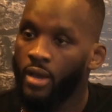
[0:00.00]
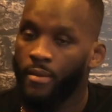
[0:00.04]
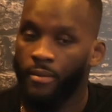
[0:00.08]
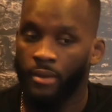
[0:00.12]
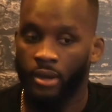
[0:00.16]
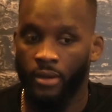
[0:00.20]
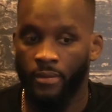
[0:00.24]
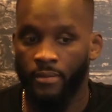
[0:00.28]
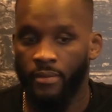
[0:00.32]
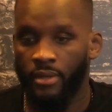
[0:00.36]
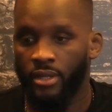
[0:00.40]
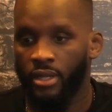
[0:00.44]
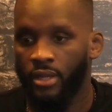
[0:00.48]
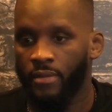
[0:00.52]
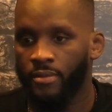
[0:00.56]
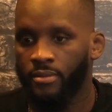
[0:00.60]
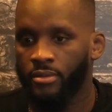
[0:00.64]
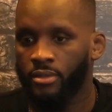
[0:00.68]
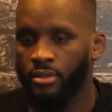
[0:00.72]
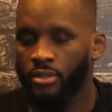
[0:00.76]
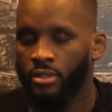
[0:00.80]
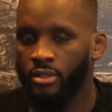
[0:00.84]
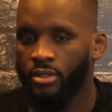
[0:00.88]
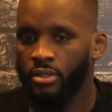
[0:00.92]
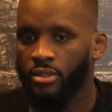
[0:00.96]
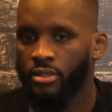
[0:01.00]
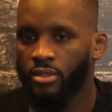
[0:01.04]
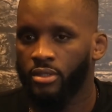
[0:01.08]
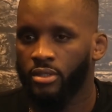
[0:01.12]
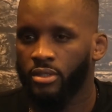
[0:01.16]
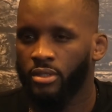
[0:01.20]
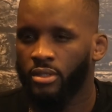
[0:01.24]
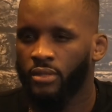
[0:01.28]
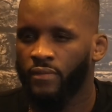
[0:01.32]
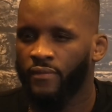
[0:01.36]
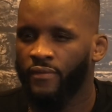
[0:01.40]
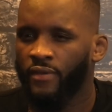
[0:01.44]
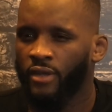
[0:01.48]
but being able to
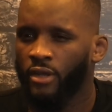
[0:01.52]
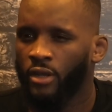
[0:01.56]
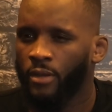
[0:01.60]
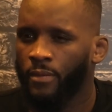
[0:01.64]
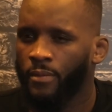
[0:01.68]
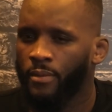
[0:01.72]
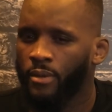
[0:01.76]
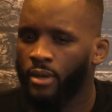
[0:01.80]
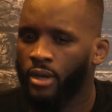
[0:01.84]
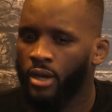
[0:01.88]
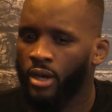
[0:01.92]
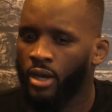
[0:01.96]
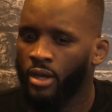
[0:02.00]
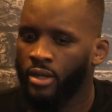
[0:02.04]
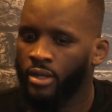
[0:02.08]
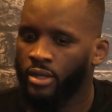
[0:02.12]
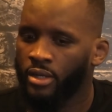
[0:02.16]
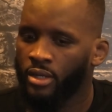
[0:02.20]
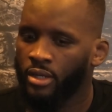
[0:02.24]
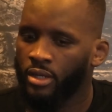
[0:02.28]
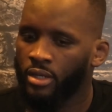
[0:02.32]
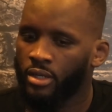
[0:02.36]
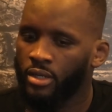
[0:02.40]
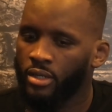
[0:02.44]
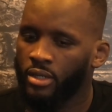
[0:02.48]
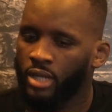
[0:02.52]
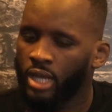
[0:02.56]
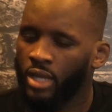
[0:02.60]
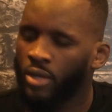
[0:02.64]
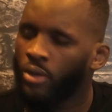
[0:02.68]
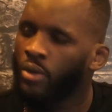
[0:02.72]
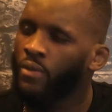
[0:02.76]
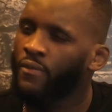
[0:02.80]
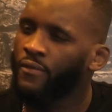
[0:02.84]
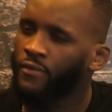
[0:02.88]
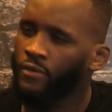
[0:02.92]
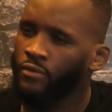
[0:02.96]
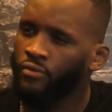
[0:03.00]
develop under like
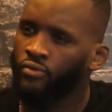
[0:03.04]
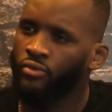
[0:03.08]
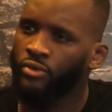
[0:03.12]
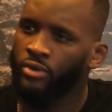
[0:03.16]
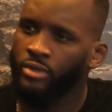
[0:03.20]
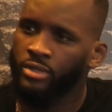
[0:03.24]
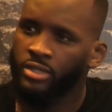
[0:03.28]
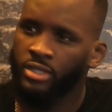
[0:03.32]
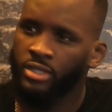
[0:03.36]
going through real